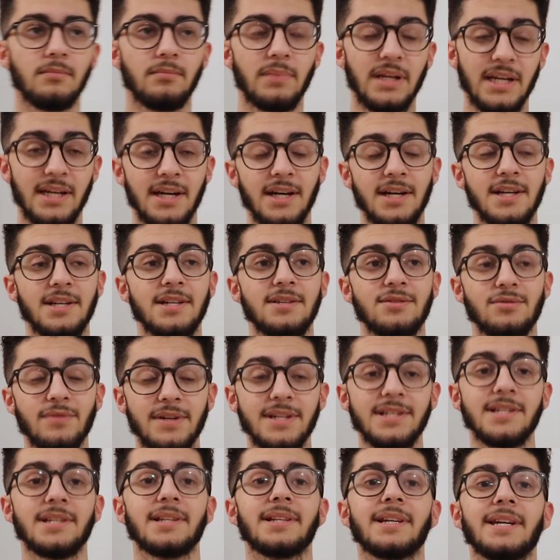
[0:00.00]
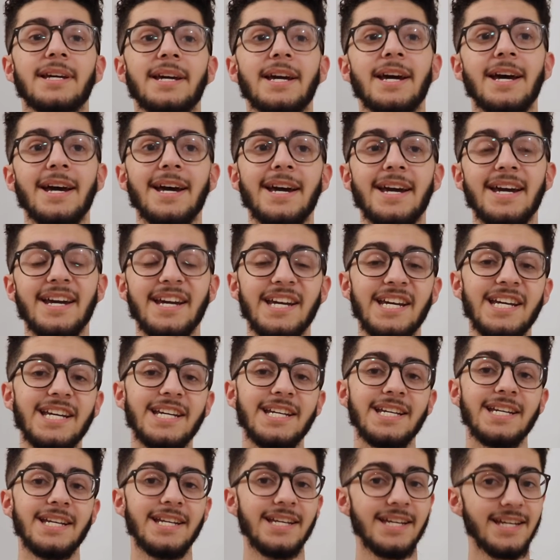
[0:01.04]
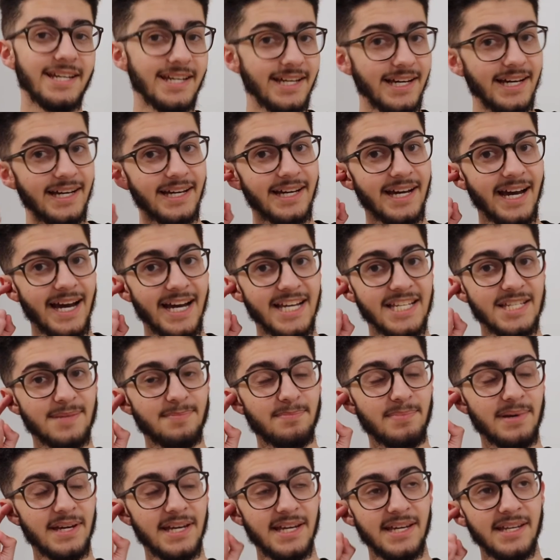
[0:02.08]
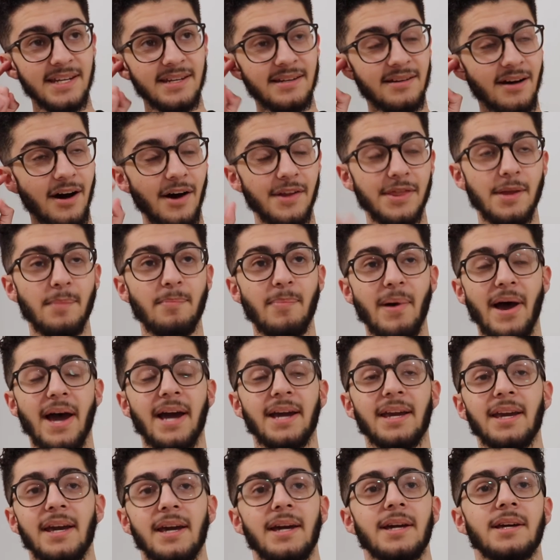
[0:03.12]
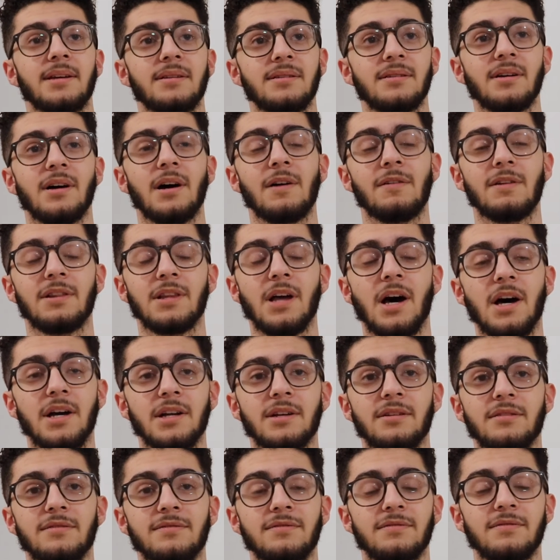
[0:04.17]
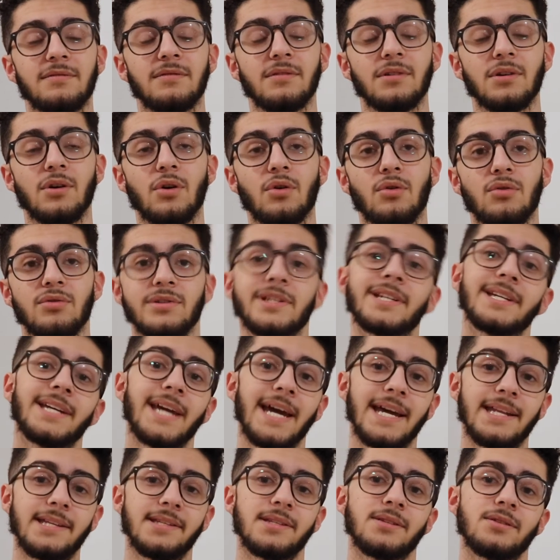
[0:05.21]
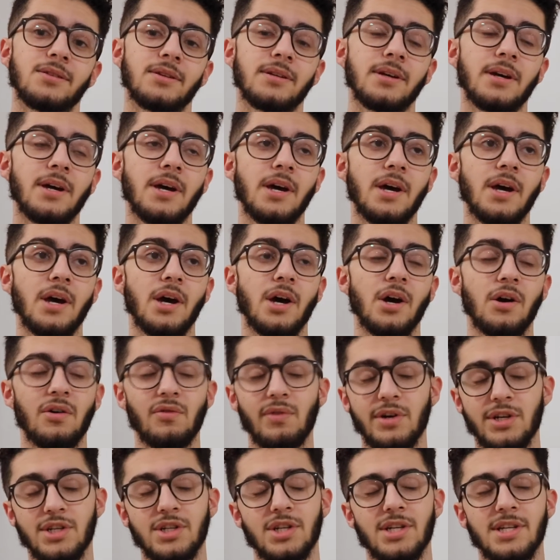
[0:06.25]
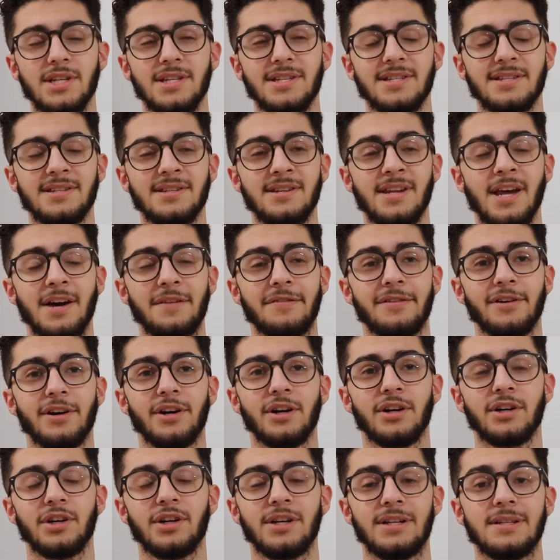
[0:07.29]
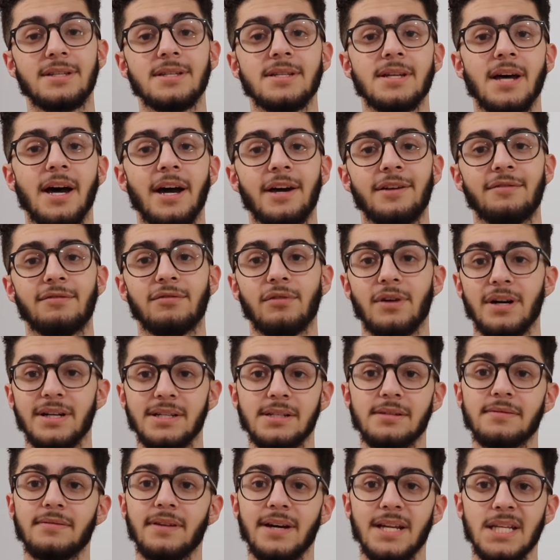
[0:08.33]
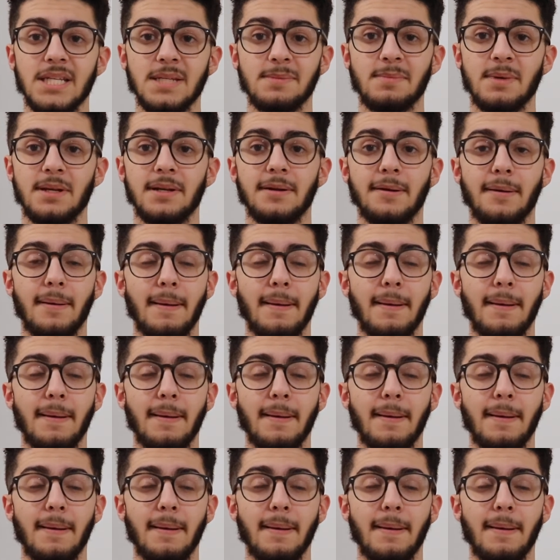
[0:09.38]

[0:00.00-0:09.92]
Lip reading: Because recently, he has been on the back end a lot of goals against, which is never a good sign for a defenseman.